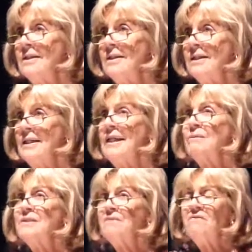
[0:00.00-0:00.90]
It
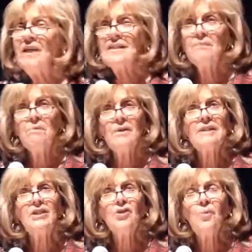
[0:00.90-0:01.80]
was Facebook,
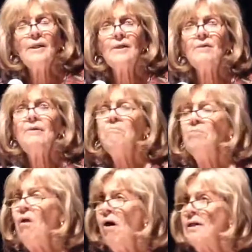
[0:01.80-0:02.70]
and Twitter, and
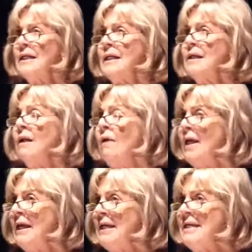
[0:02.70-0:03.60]
blogging, and
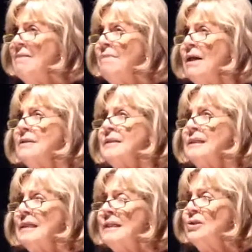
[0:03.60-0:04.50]
emails,
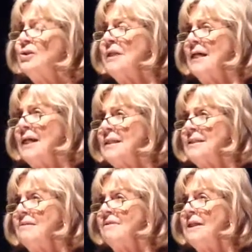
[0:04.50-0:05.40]
and internet
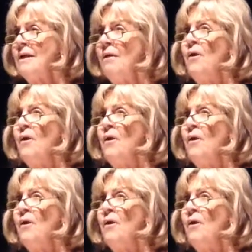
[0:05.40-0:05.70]
activity.